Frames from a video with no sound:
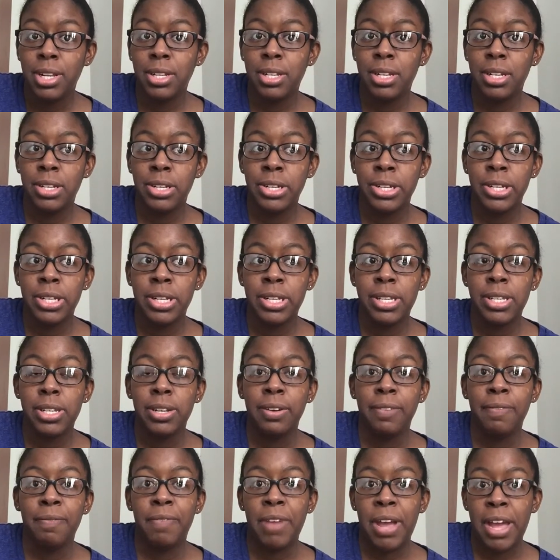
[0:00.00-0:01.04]
does
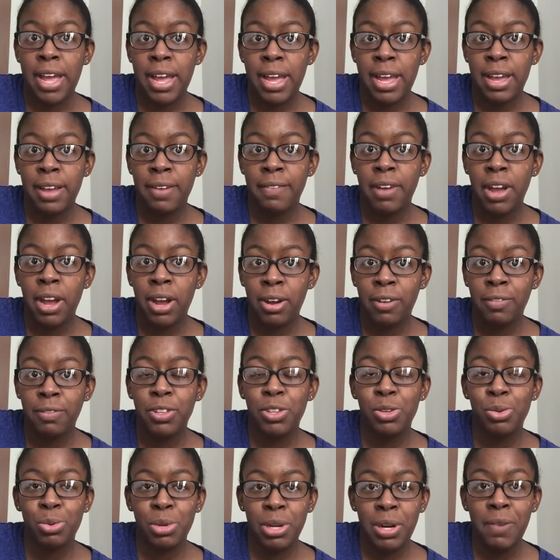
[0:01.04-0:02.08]
a 5 off
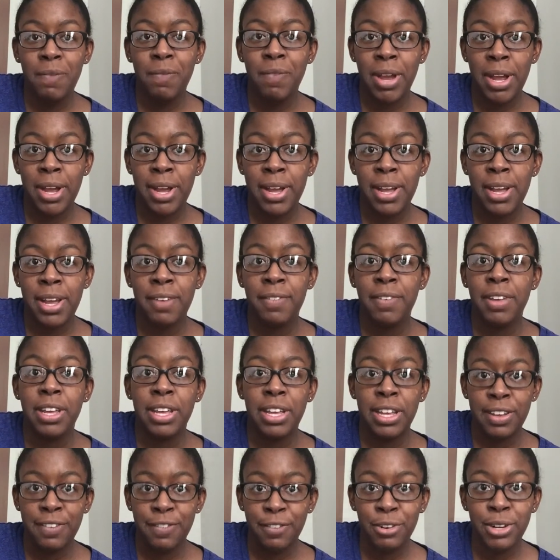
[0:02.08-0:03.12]
25
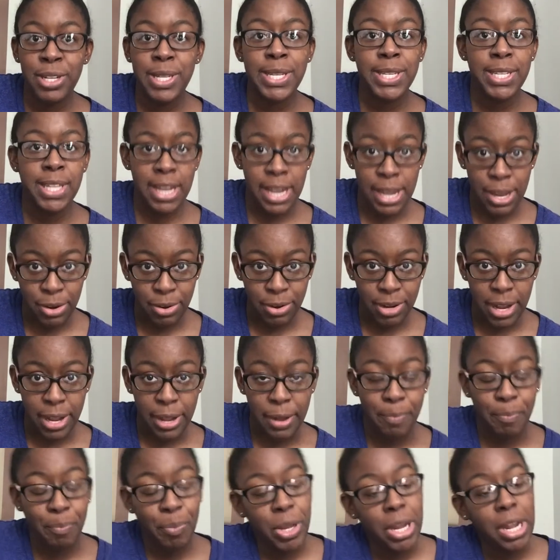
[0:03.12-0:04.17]
every
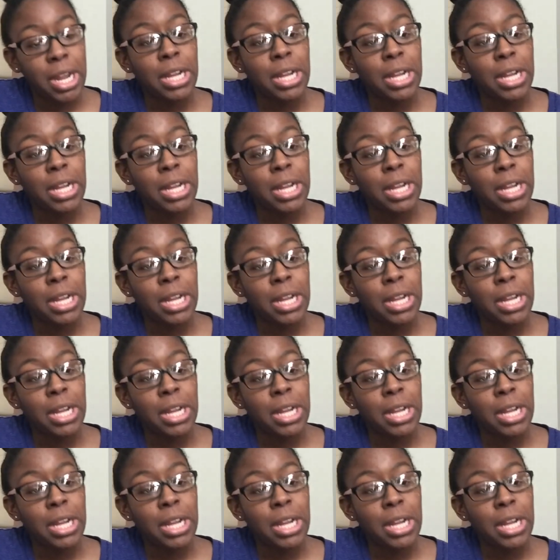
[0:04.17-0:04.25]
Saturday.